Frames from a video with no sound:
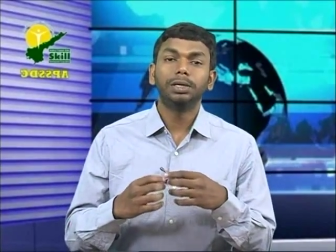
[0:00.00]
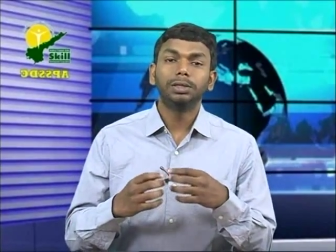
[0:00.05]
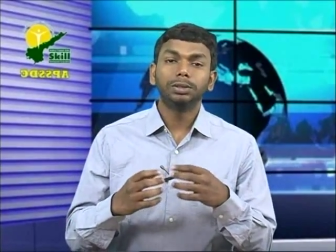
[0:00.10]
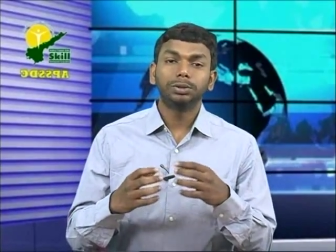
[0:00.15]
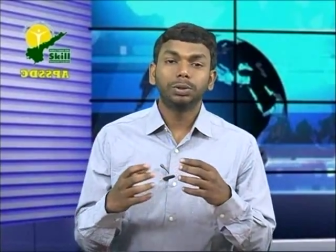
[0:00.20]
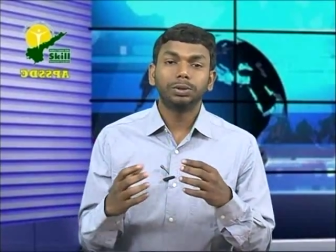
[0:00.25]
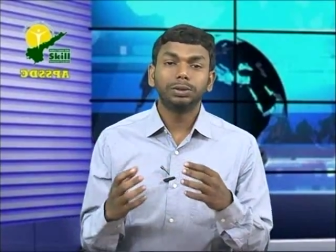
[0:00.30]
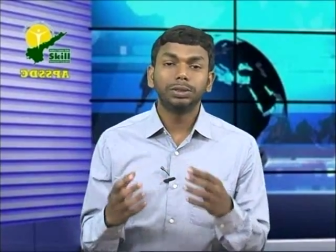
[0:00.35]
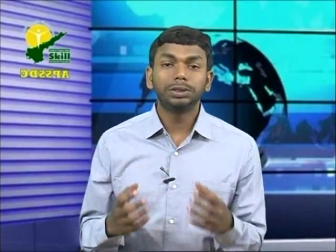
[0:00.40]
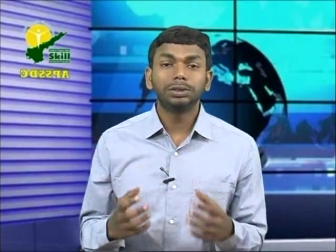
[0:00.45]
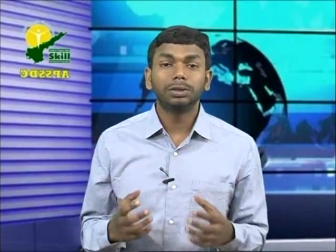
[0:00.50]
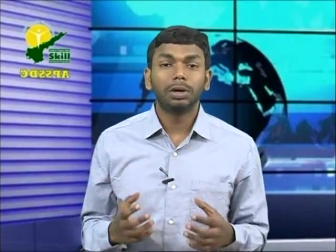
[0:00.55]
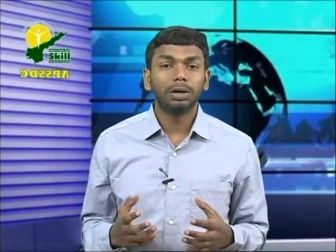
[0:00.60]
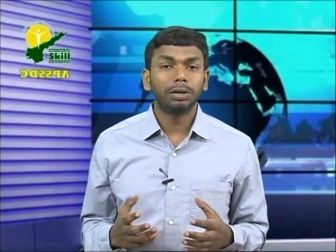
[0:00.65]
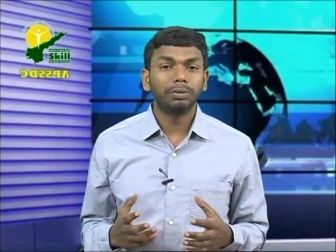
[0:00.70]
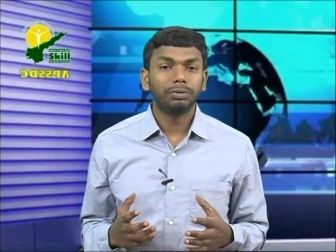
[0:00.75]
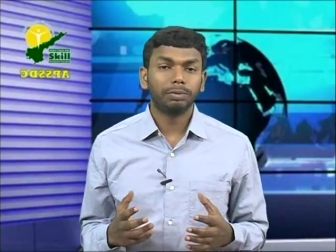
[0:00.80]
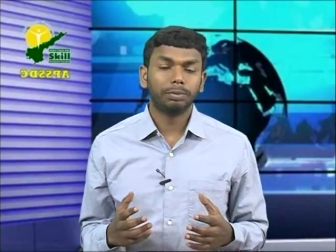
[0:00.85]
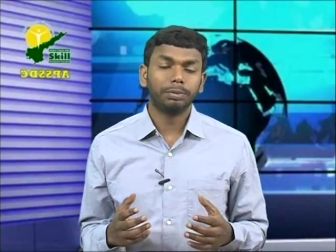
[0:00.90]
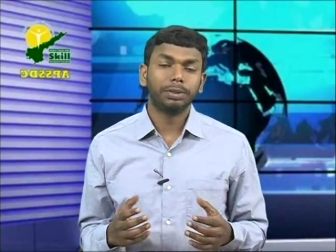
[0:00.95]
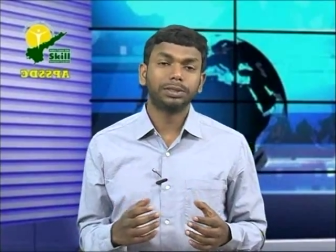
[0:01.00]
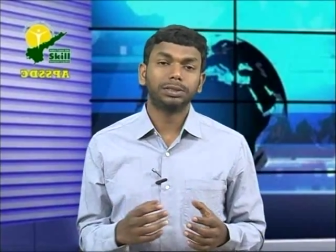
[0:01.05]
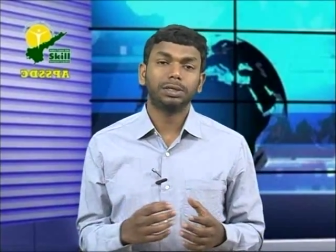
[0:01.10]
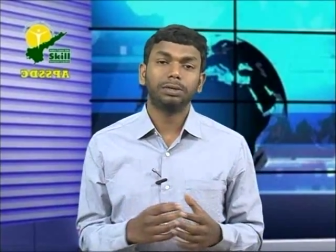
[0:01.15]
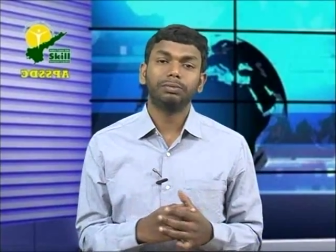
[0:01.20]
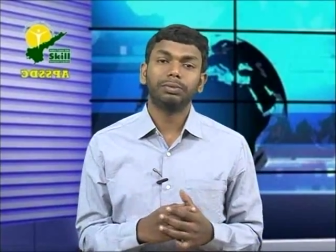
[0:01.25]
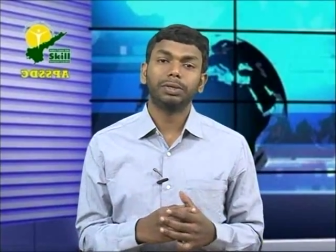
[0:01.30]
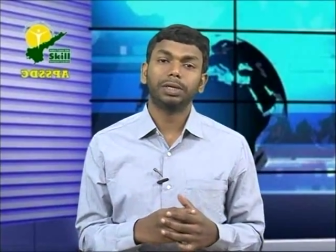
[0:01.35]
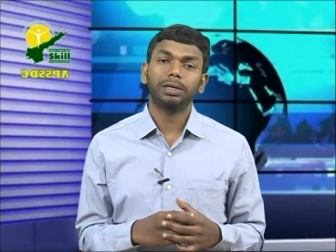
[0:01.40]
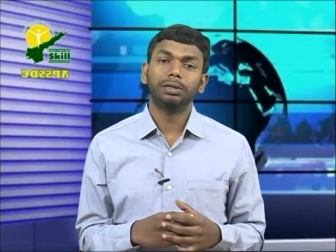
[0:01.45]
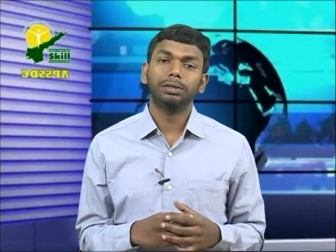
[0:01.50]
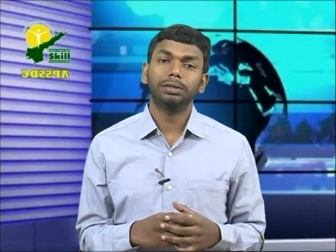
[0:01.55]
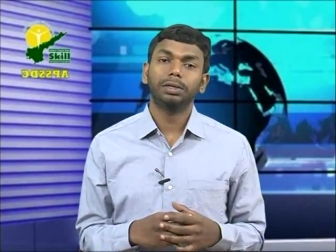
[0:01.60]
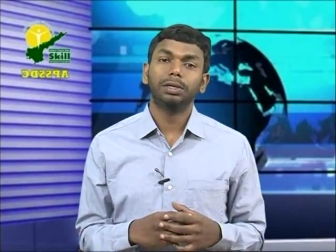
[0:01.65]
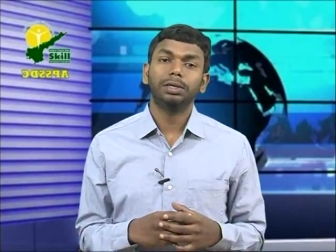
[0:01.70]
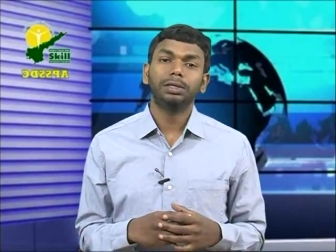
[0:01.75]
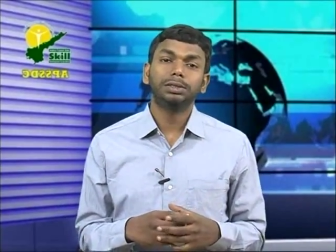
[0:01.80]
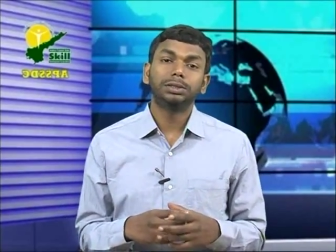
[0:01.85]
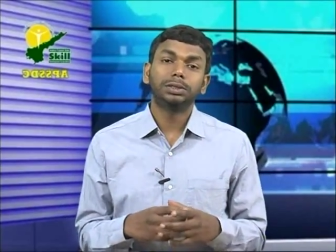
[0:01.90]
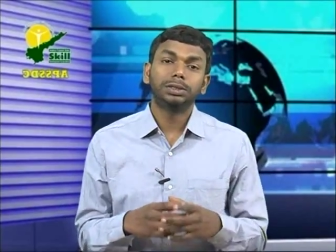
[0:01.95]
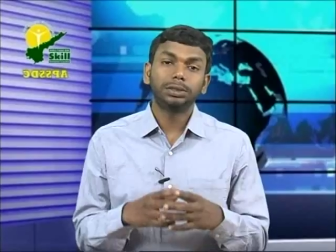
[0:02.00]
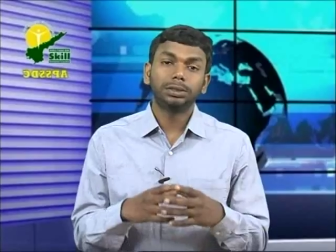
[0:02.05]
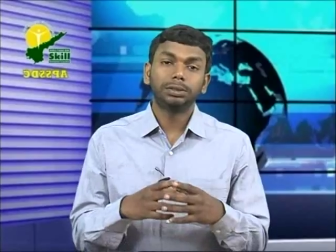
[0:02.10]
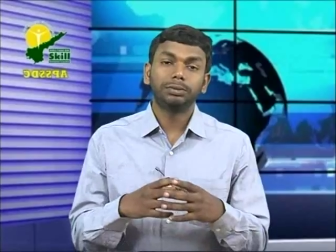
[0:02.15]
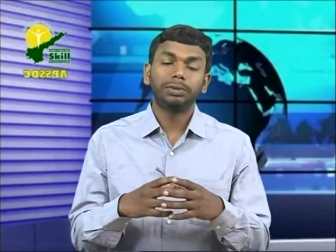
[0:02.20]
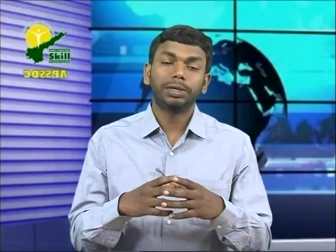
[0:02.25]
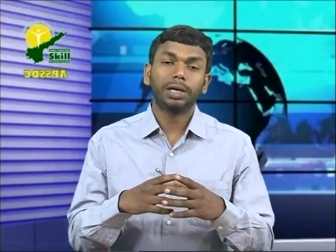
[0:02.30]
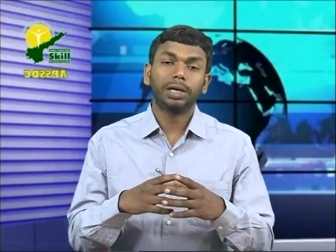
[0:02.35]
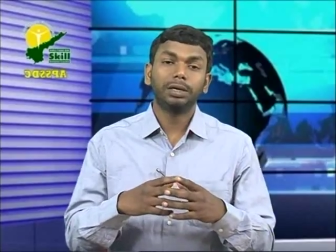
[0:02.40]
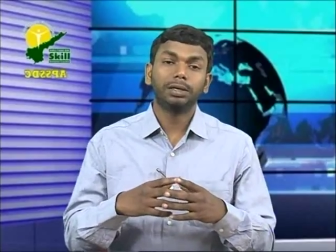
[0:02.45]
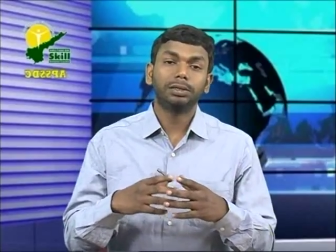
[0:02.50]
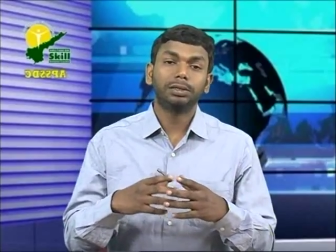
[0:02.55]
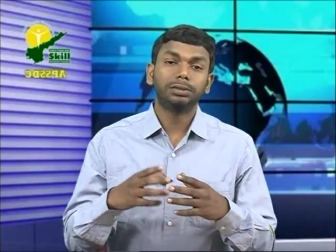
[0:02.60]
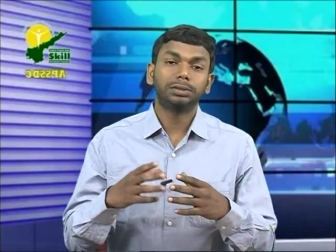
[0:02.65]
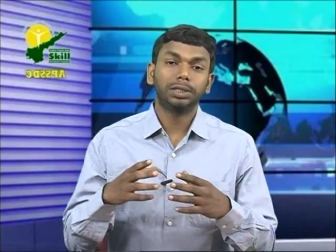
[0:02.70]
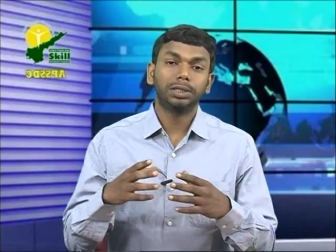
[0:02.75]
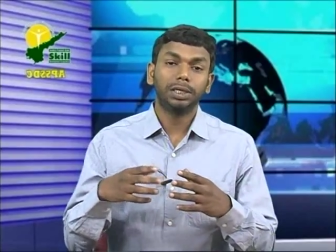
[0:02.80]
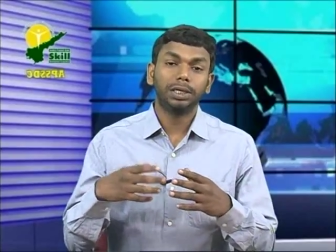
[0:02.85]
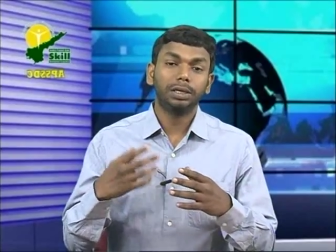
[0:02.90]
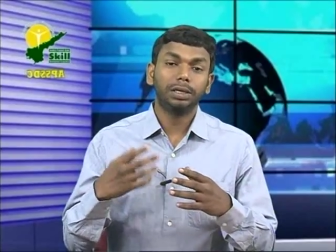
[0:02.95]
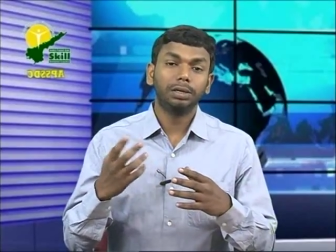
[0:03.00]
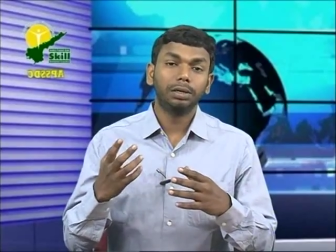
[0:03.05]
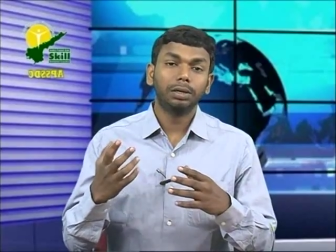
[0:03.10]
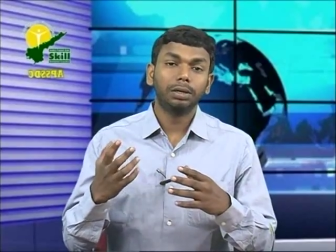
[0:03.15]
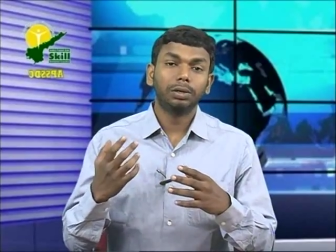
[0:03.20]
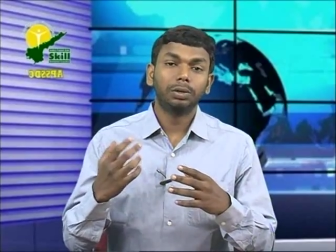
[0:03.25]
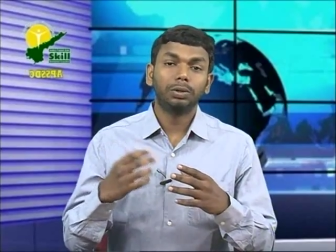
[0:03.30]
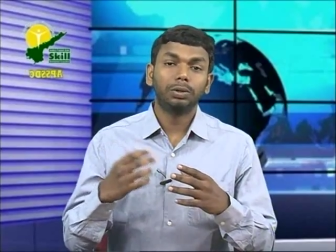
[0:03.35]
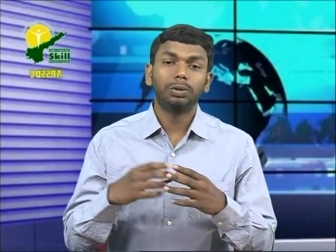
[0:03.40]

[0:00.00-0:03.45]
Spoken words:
So this all information we can see in